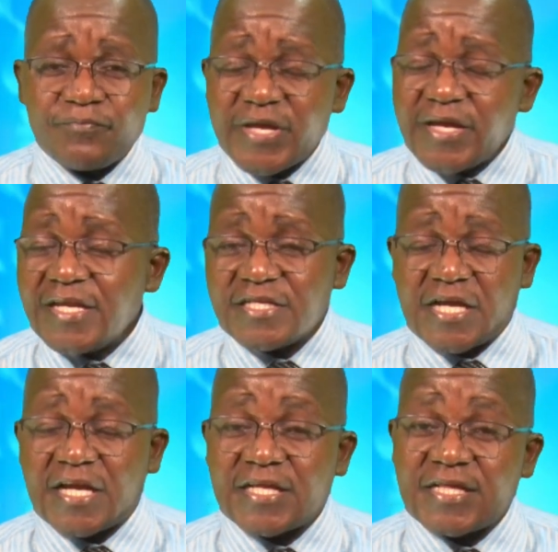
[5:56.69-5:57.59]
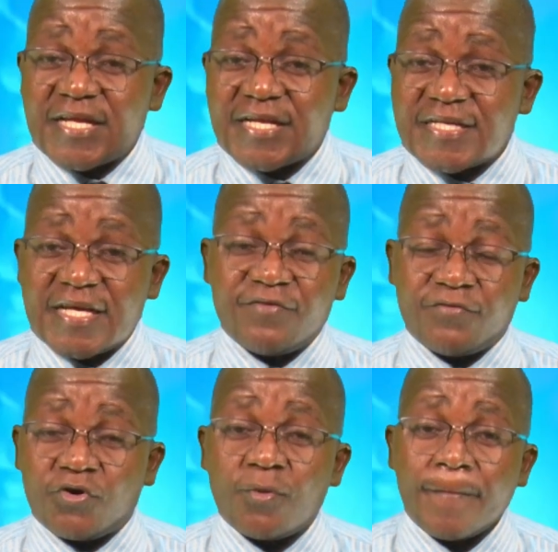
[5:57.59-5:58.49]
Initially, the
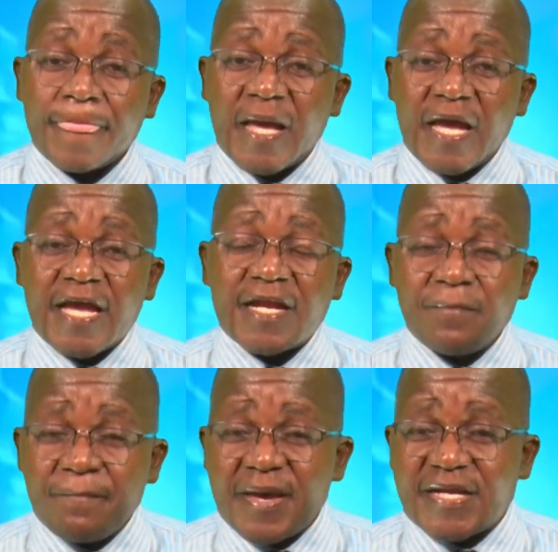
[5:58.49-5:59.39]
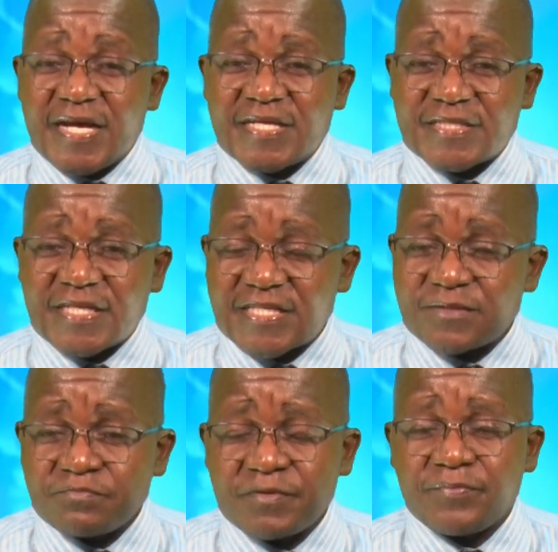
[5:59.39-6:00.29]
devil had made us
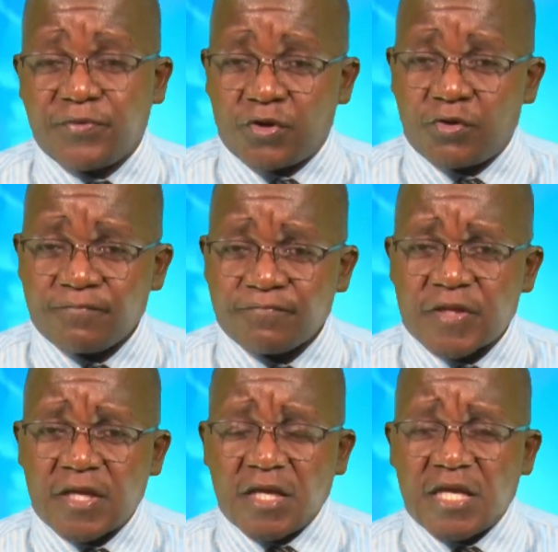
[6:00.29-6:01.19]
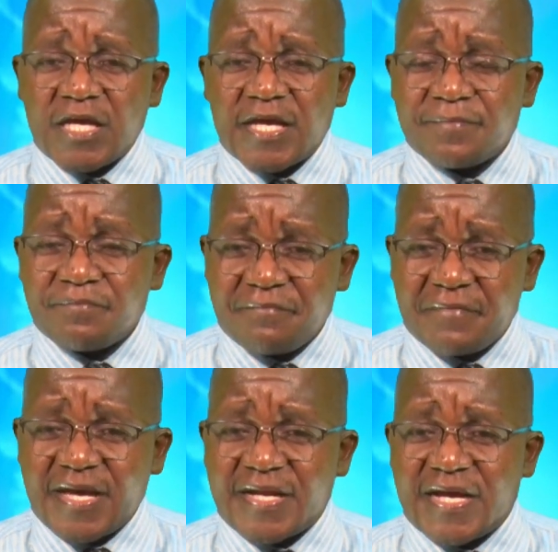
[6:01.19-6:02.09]
his people. He had
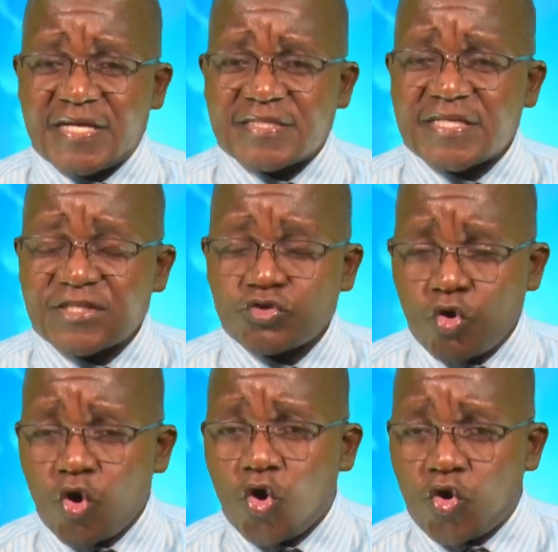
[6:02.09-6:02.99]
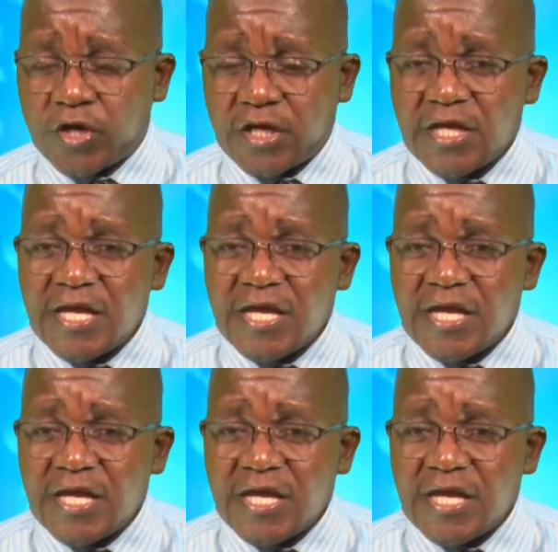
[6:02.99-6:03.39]
made us his own.